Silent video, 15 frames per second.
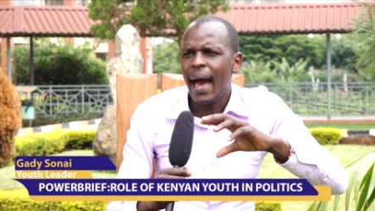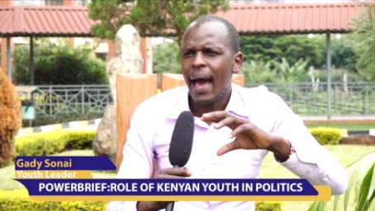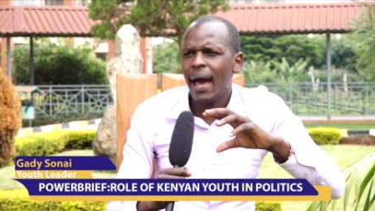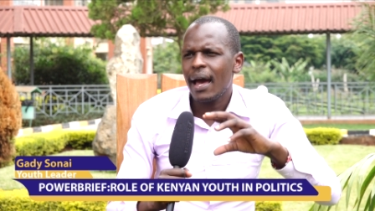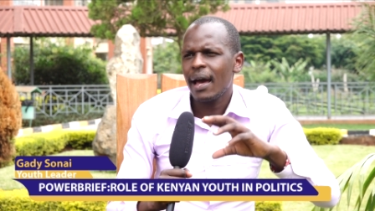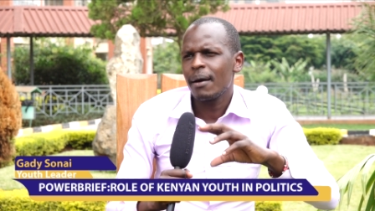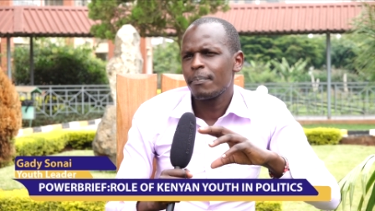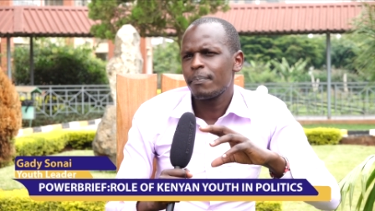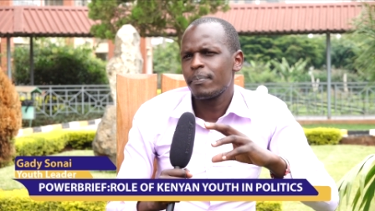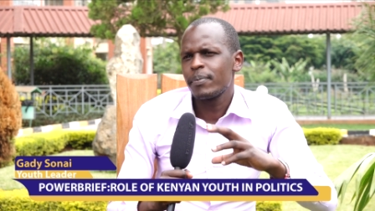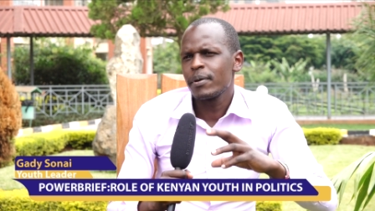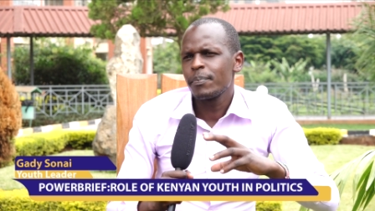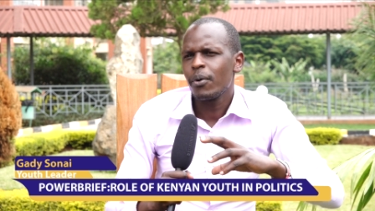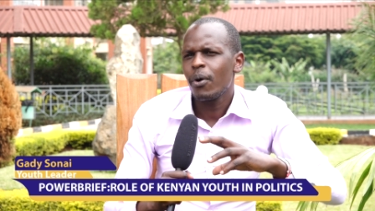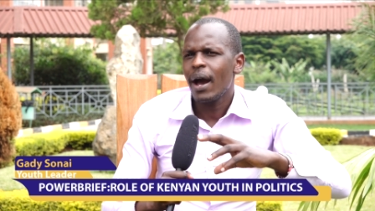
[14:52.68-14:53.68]
are
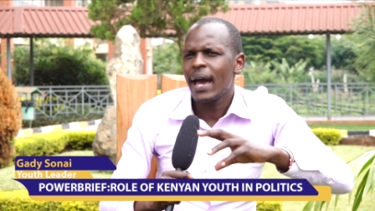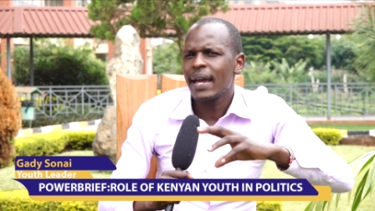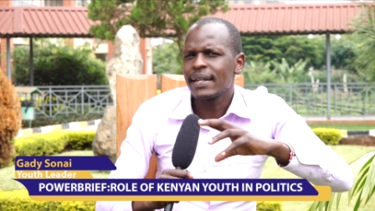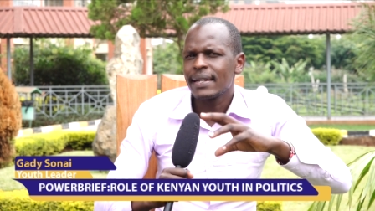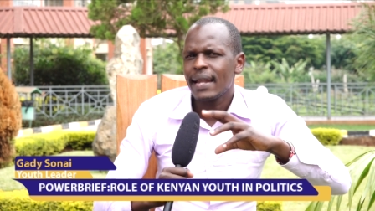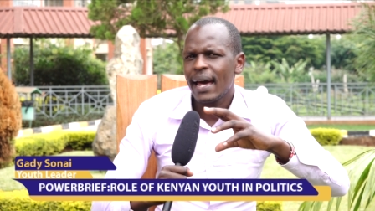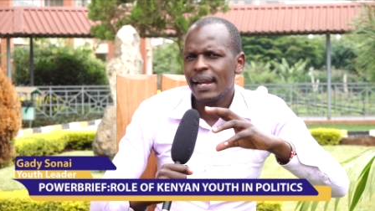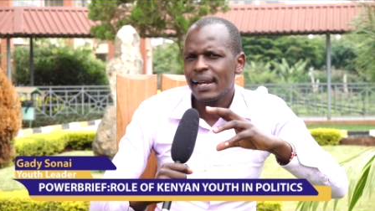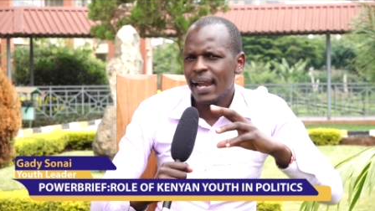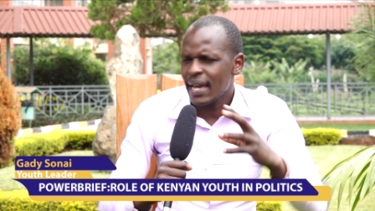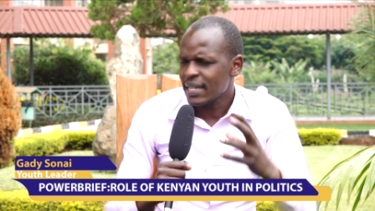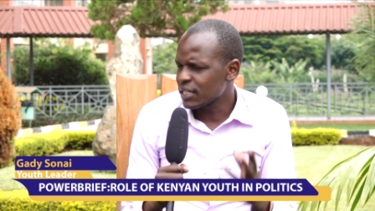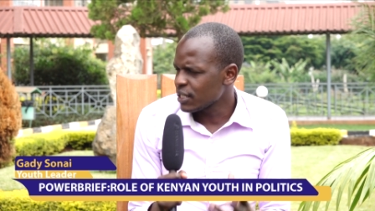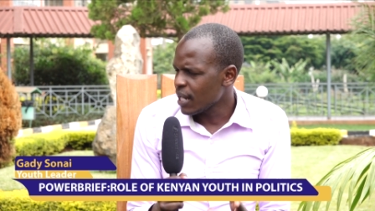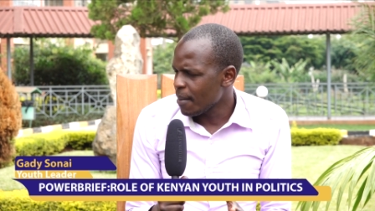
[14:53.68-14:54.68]
people are in a
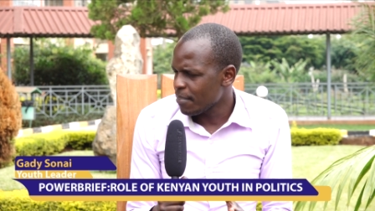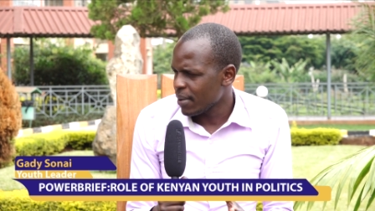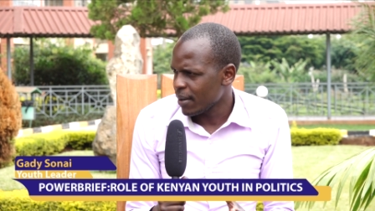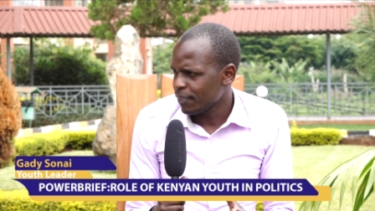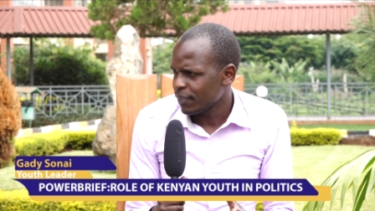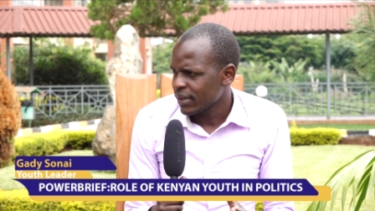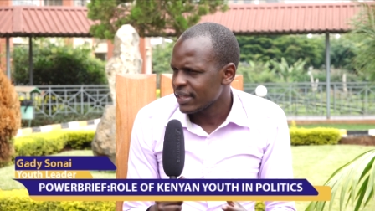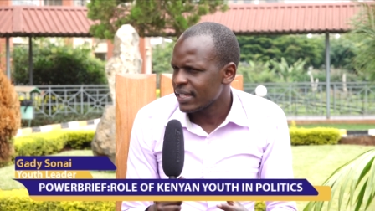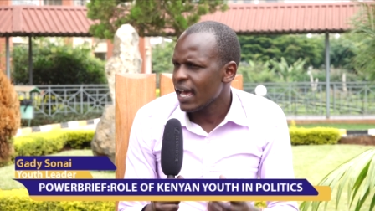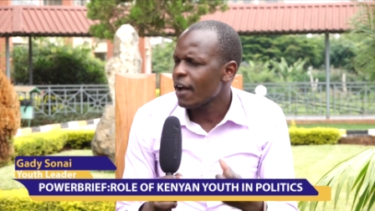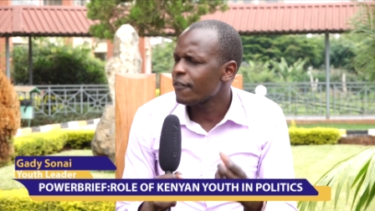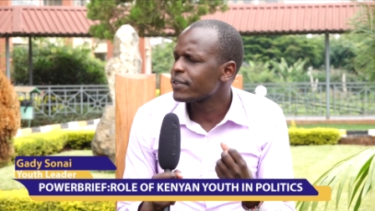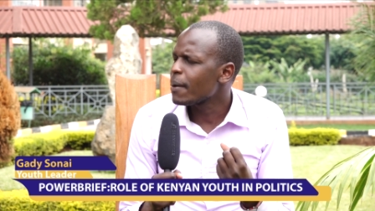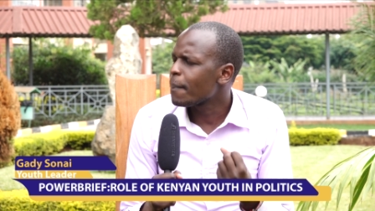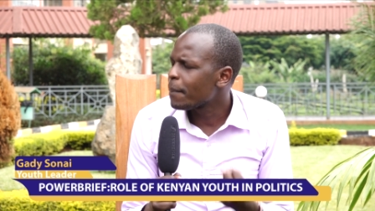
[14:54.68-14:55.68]
large number, they
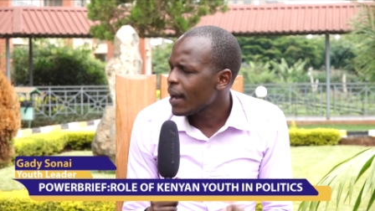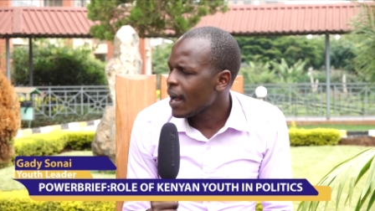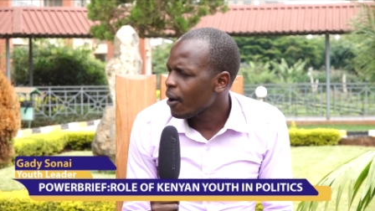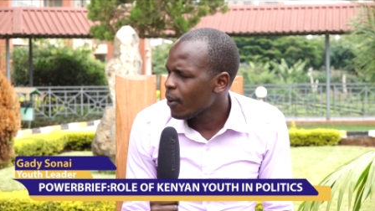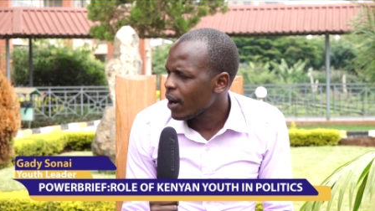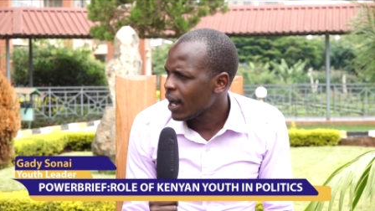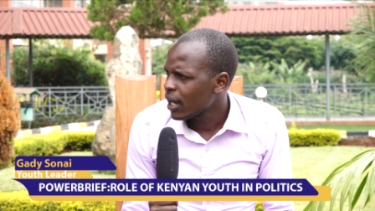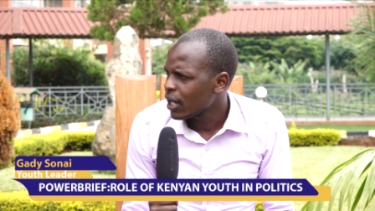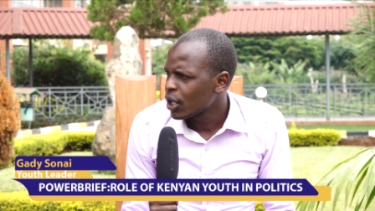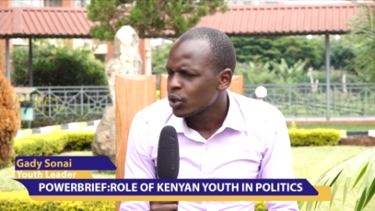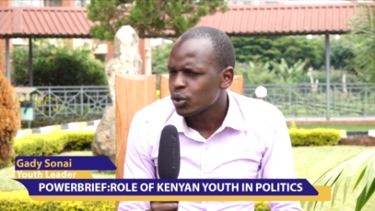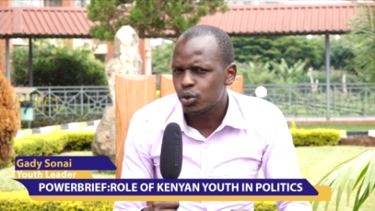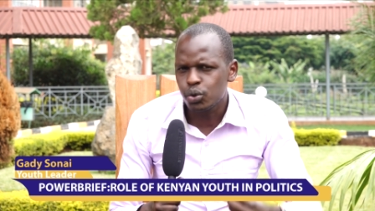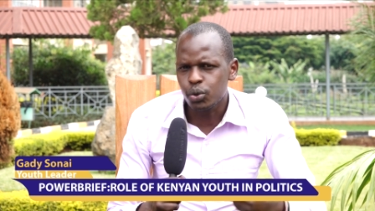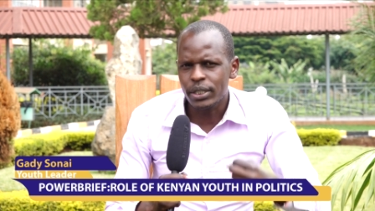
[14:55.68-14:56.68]
have the power
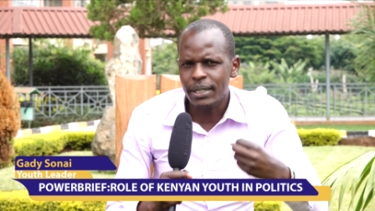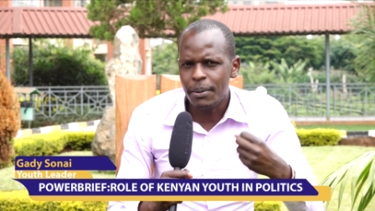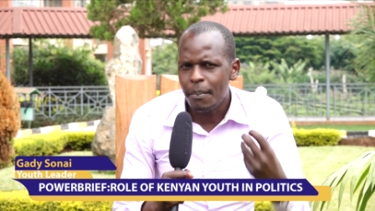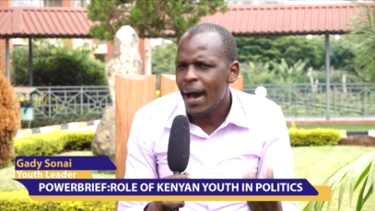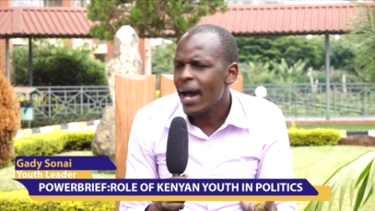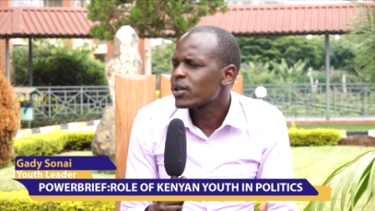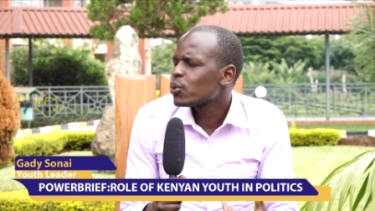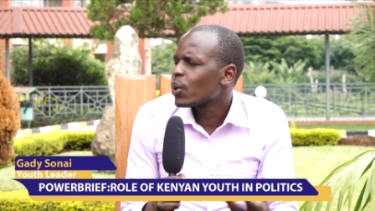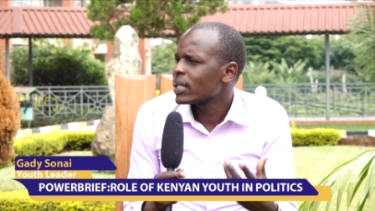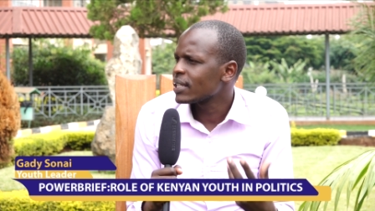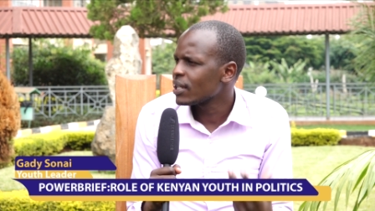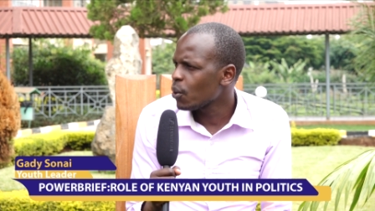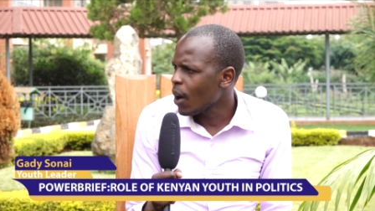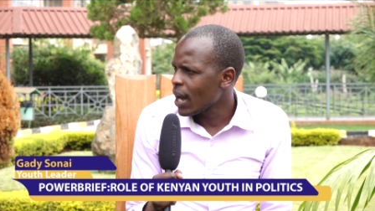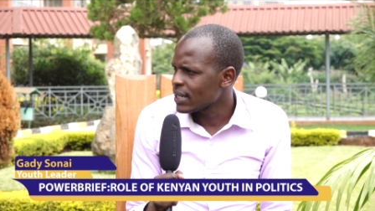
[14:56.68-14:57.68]
to demand what
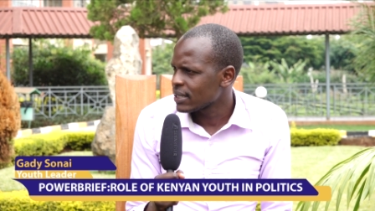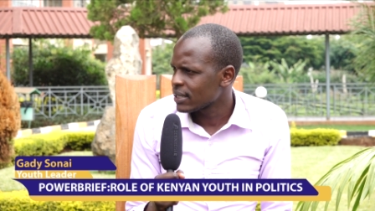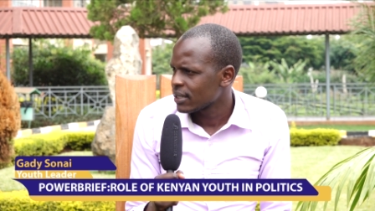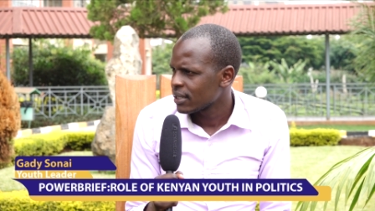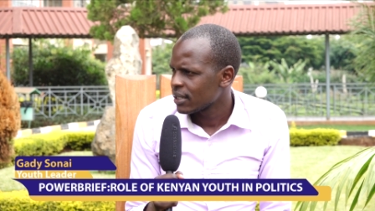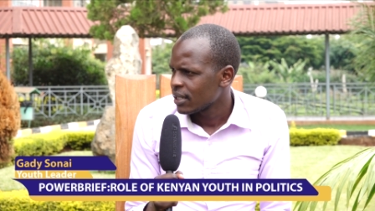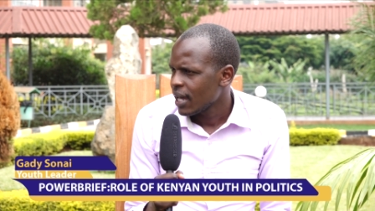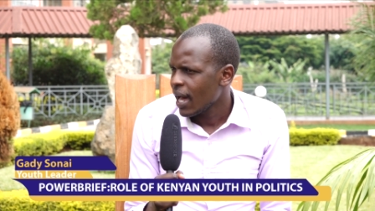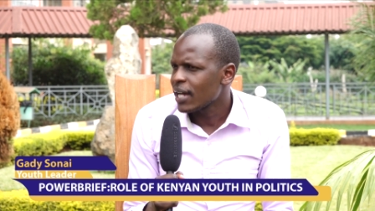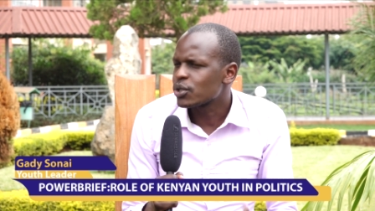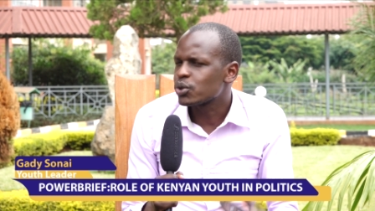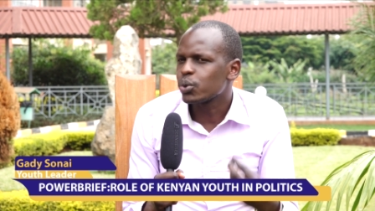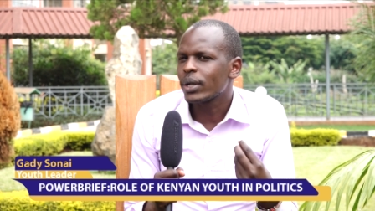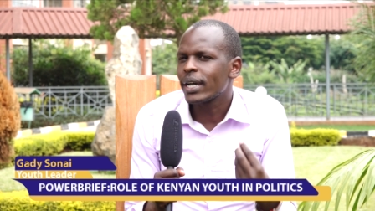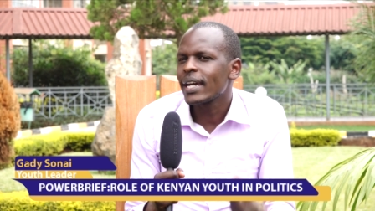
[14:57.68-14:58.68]
they want
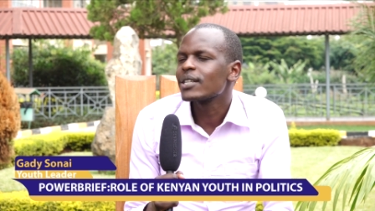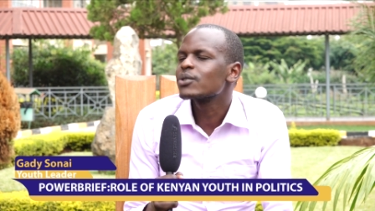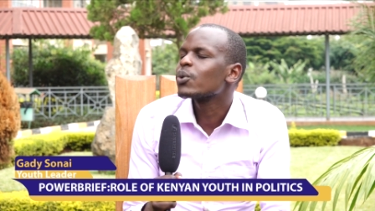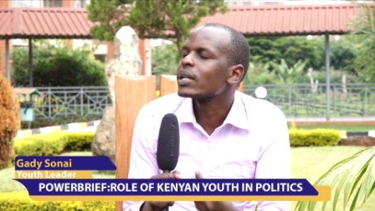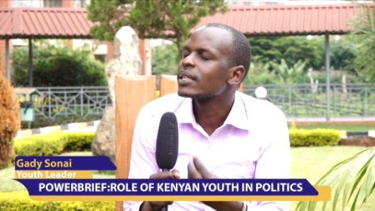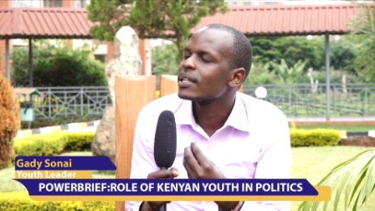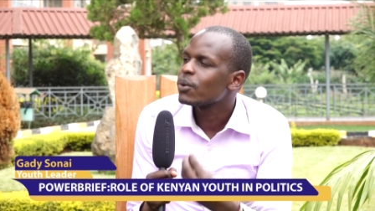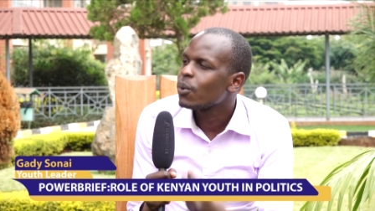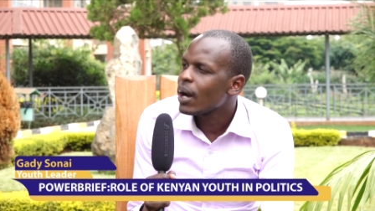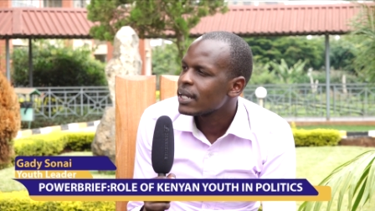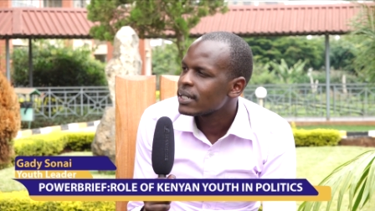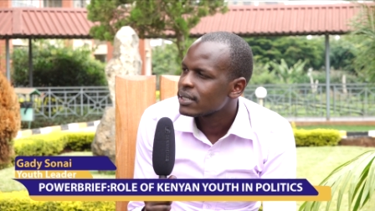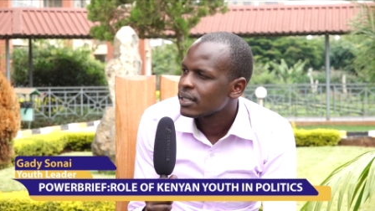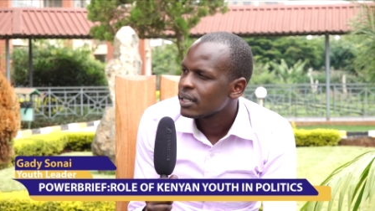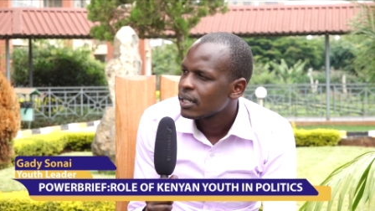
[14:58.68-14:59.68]
and to get what they
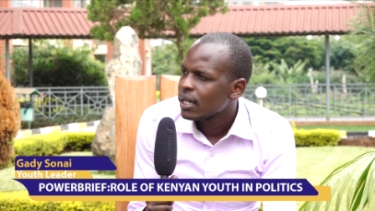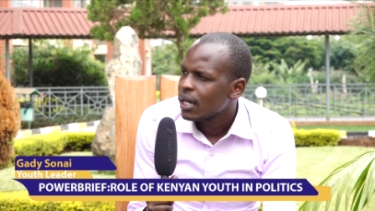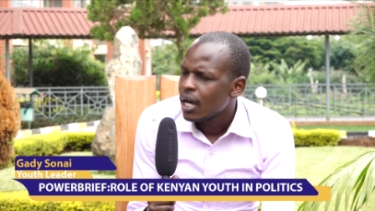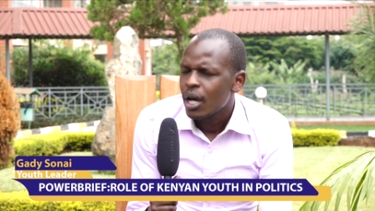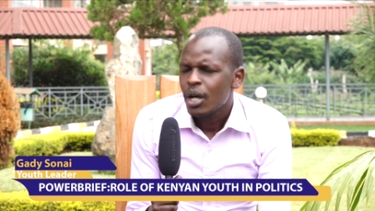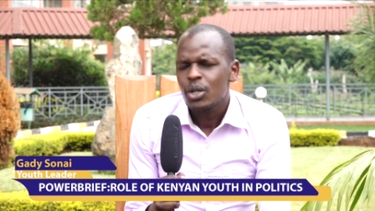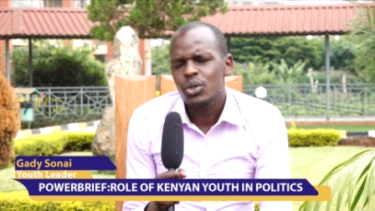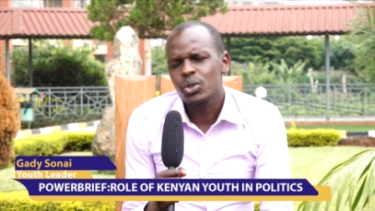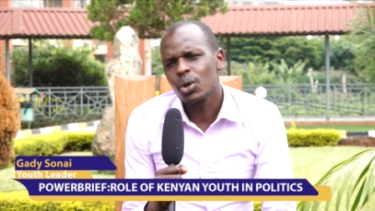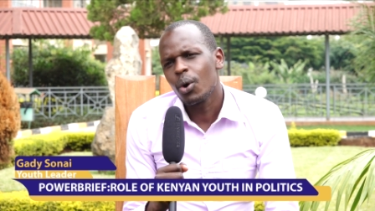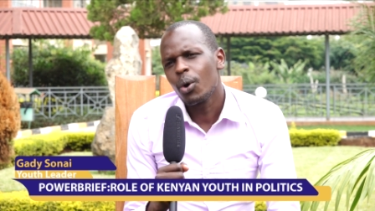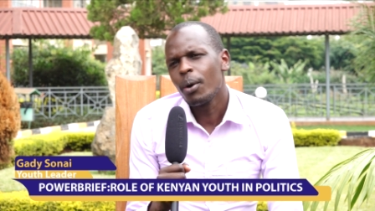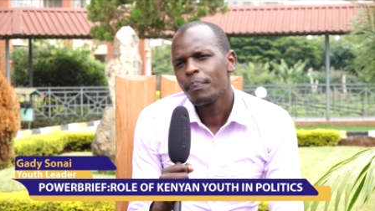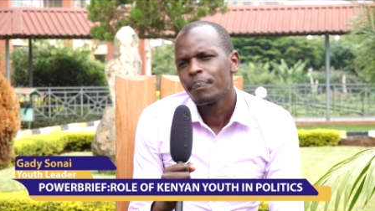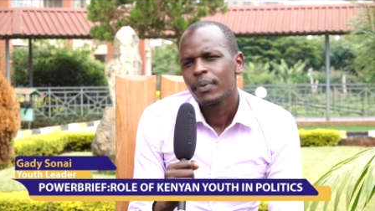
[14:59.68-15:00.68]
want.
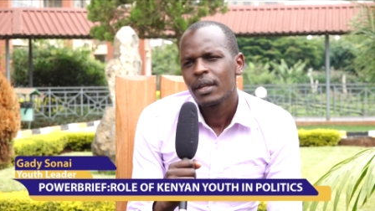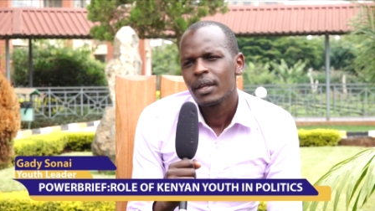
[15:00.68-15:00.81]
So